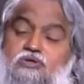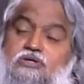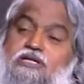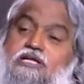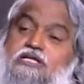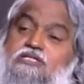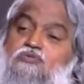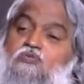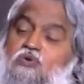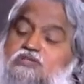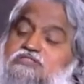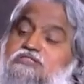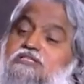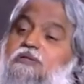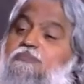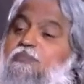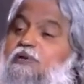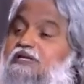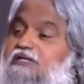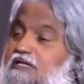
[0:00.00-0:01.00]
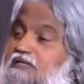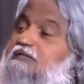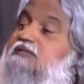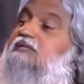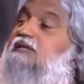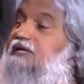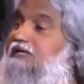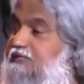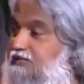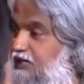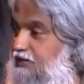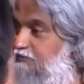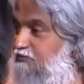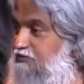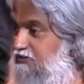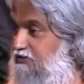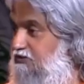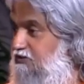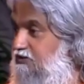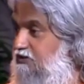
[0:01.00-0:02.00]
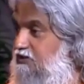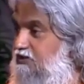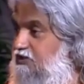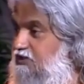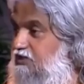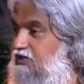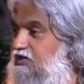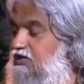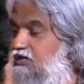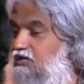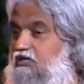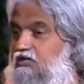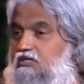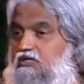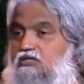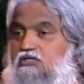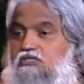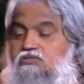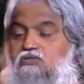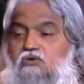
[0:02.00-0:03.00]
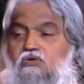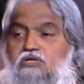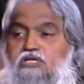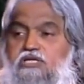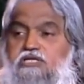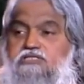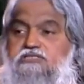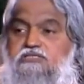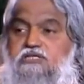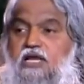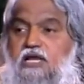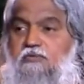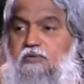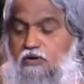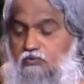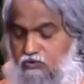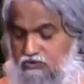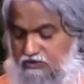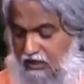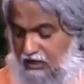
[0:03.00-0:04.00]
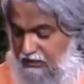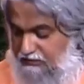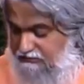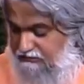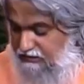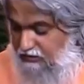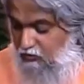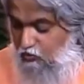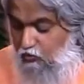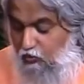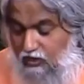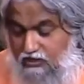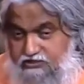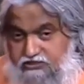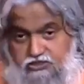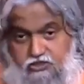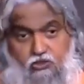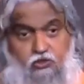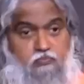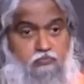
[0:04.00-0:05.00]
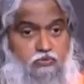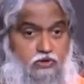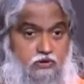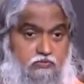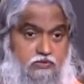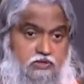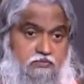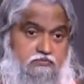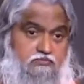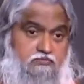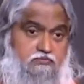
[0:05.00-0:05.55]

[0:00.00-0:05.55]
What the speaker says: this was repeated 3 times. So each time I would ask her, what's your problem?